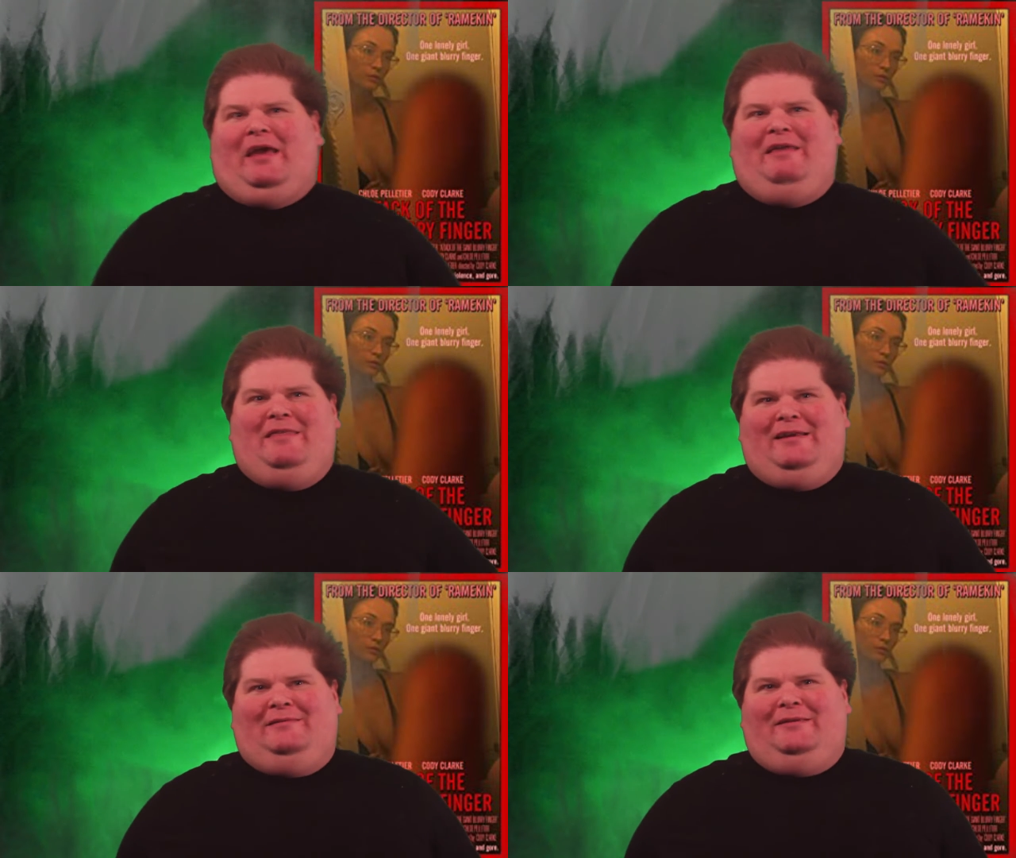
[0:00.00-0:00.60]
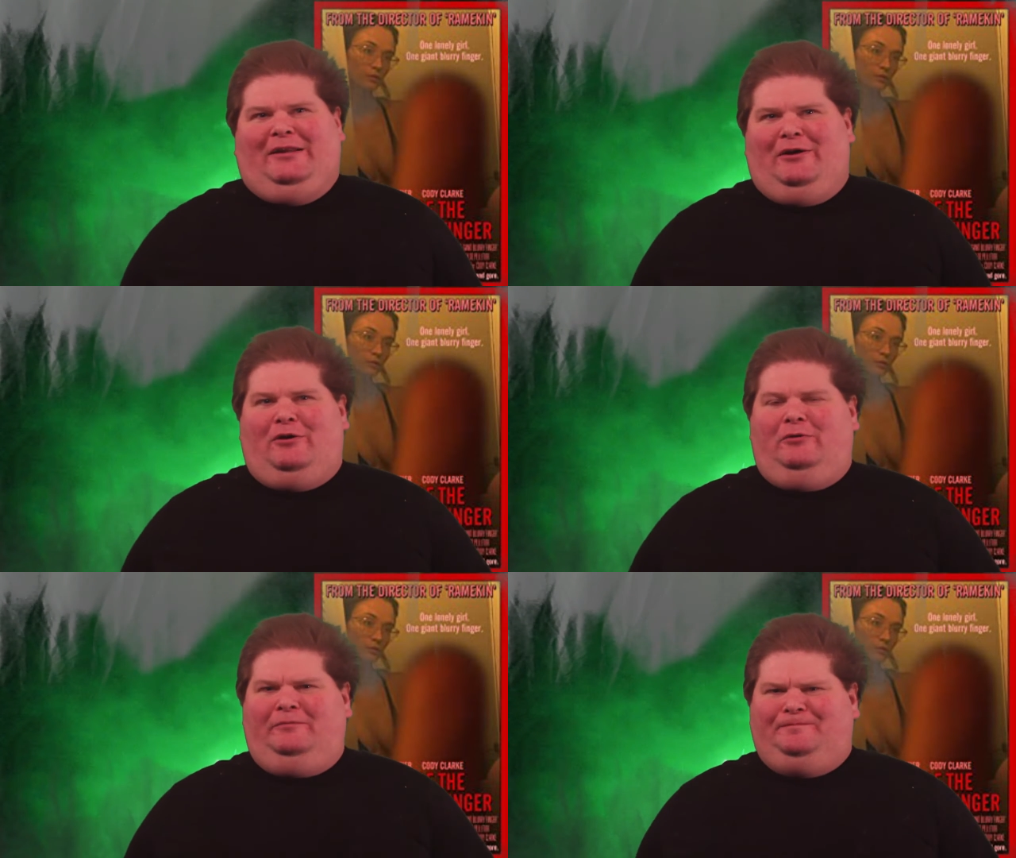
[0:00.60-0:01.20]
Speaker 1: And then, you
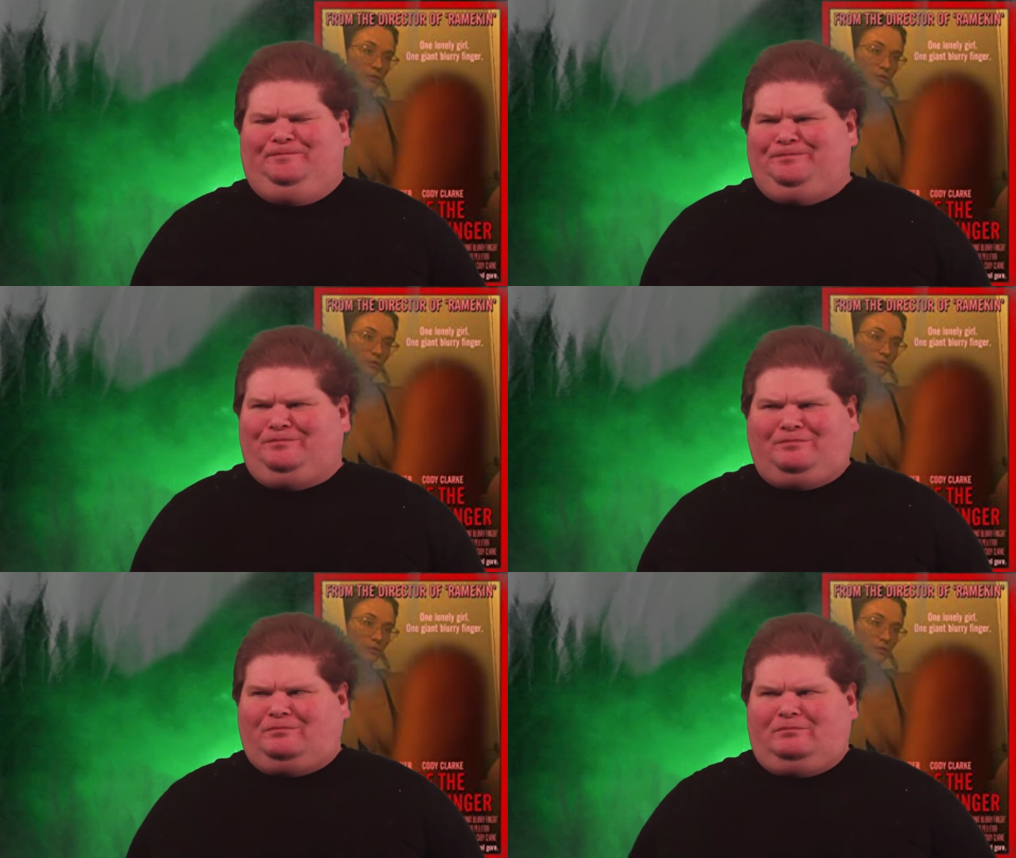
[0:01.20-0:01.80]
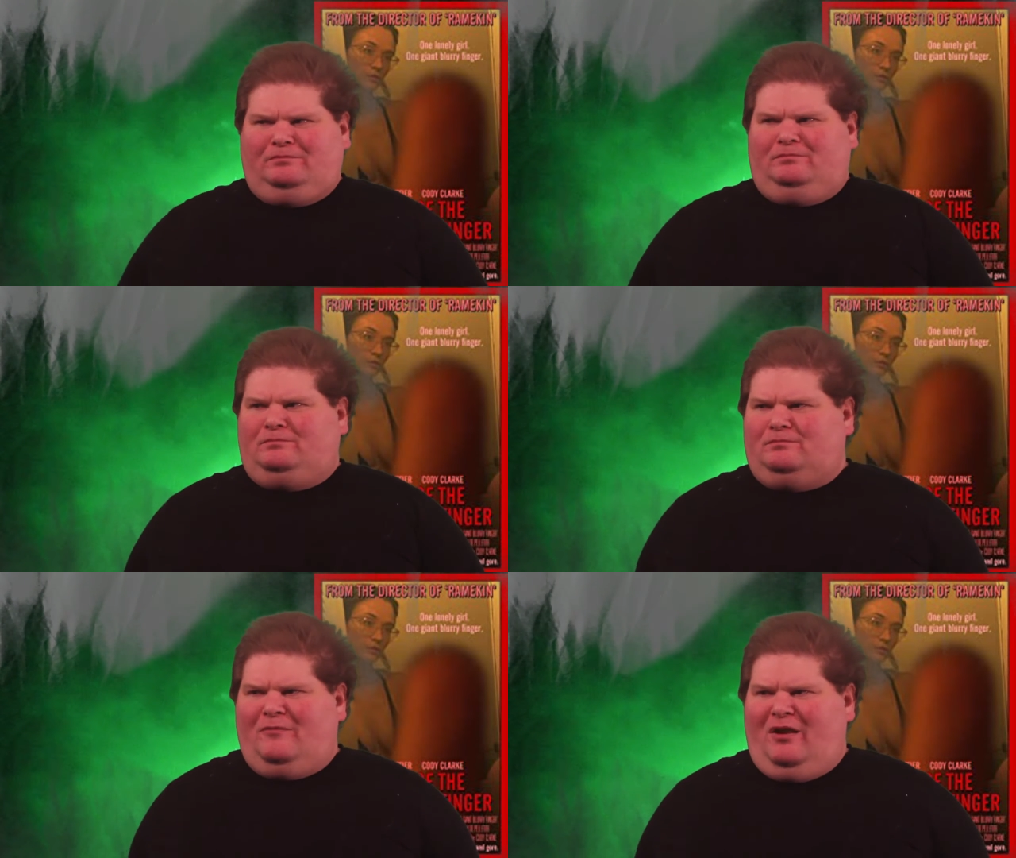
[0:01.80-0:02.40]
know,
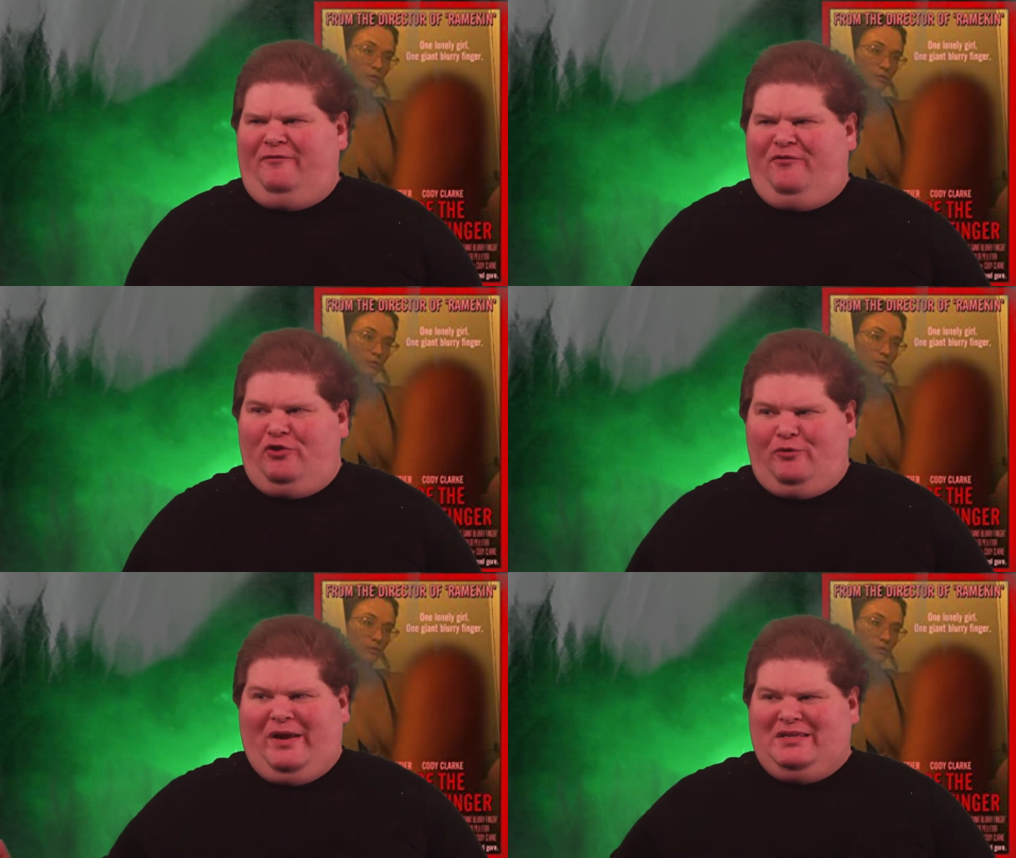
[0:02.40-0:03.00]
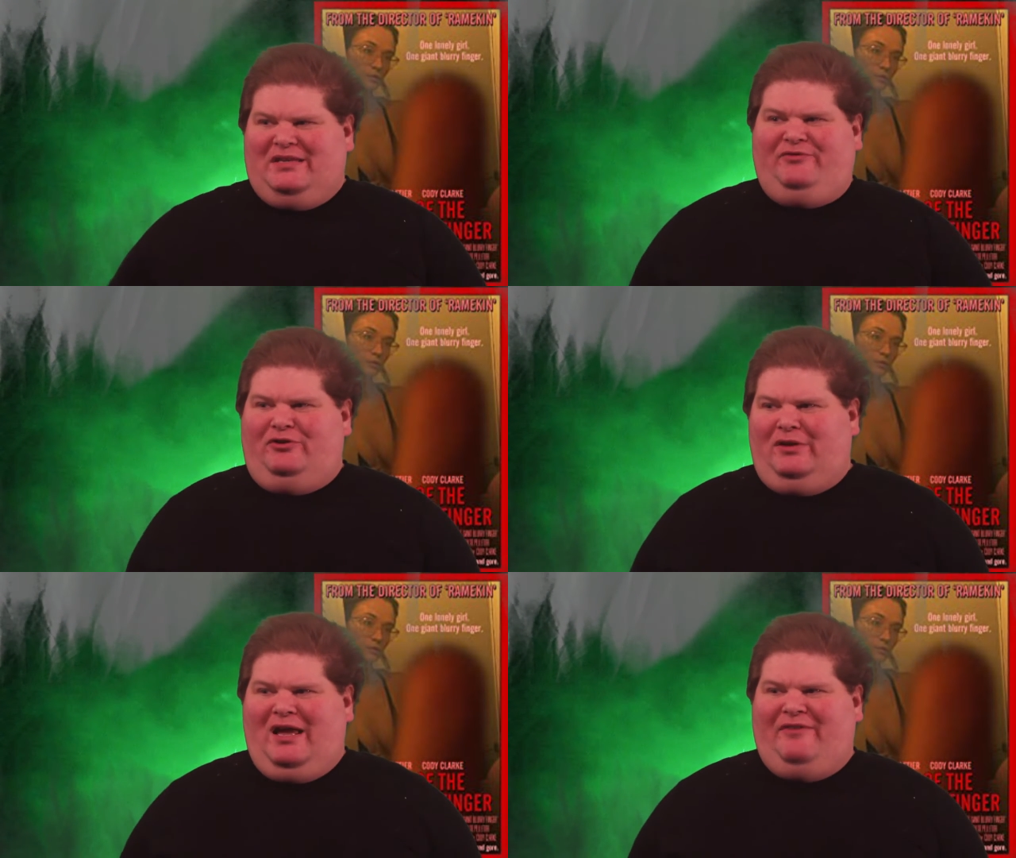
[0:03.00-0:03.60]
for the rest of
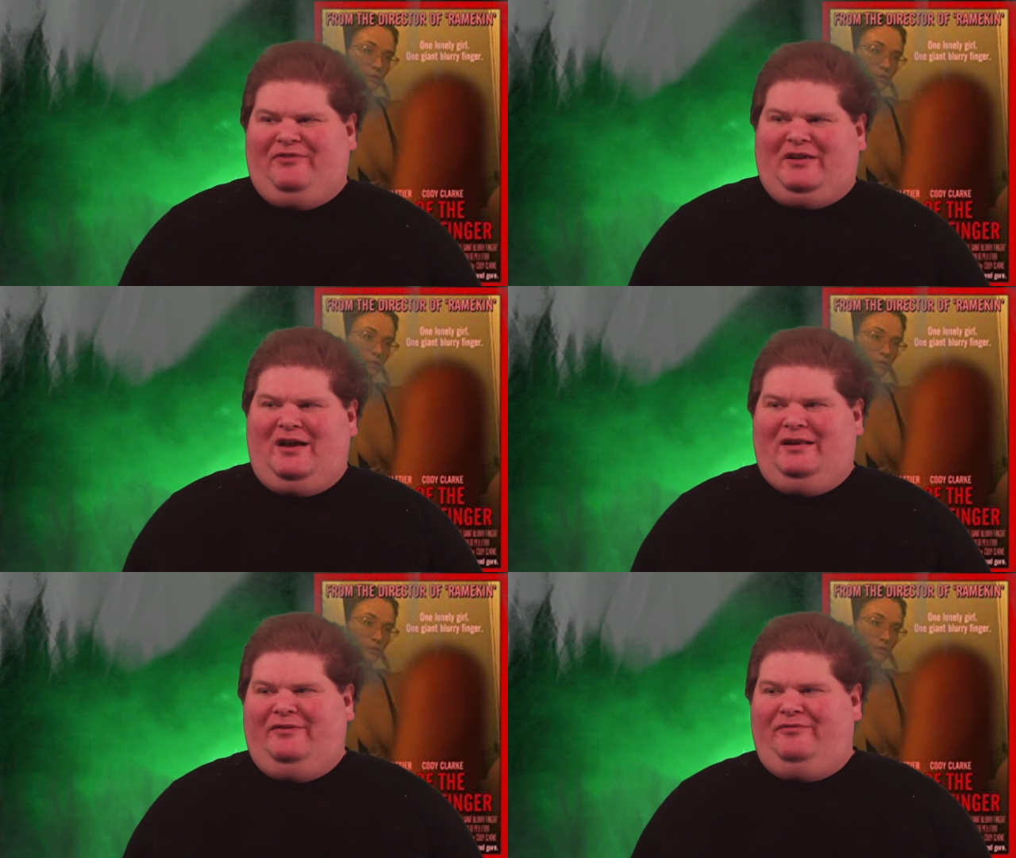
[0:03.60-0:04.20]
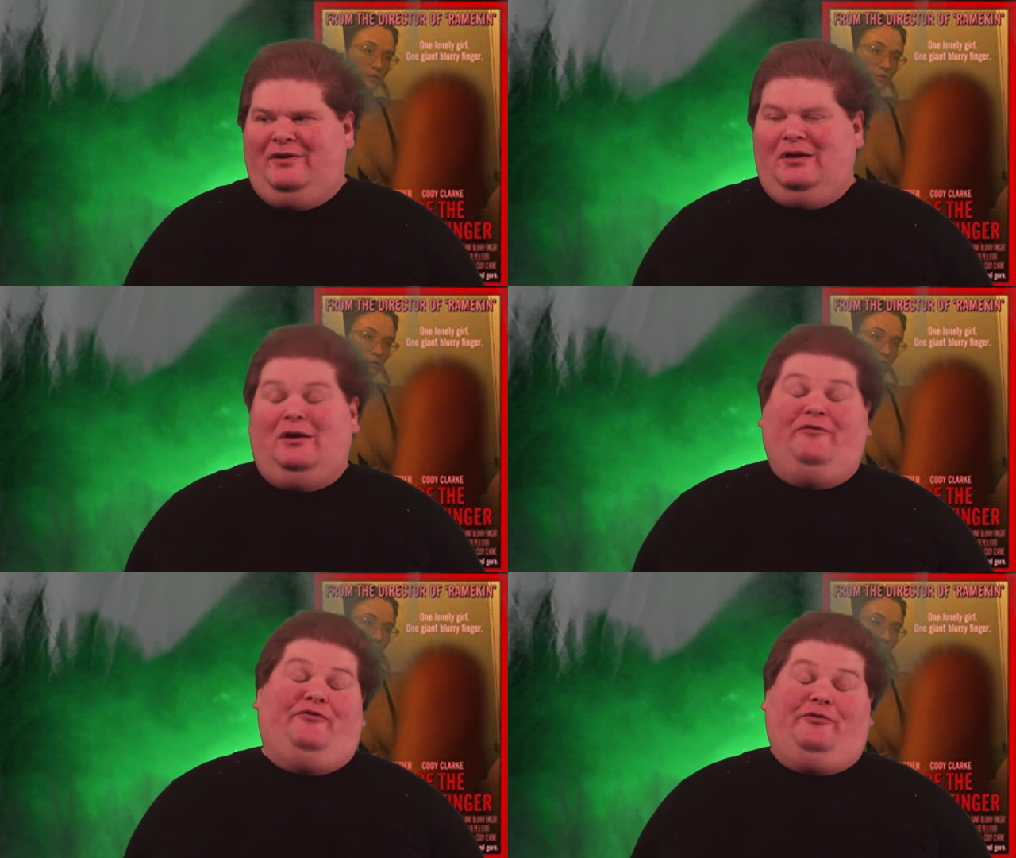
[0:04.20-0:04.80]
your life, it kind of
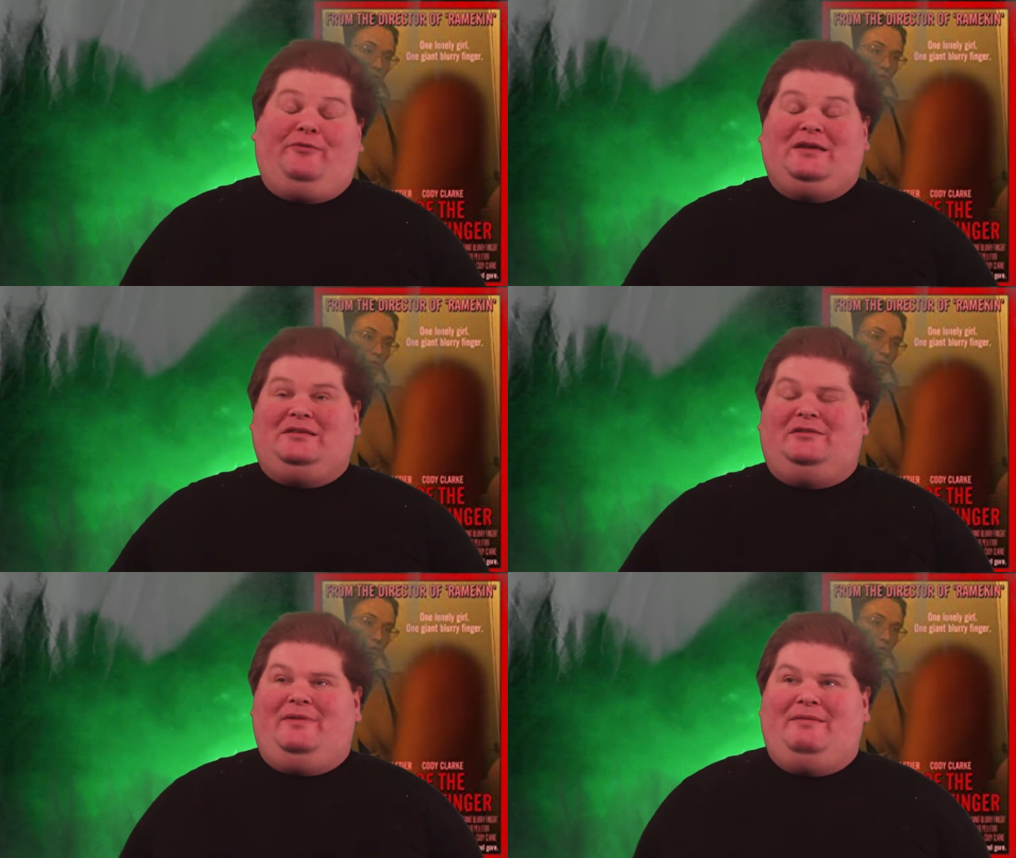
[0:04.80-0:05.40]
or for the rest of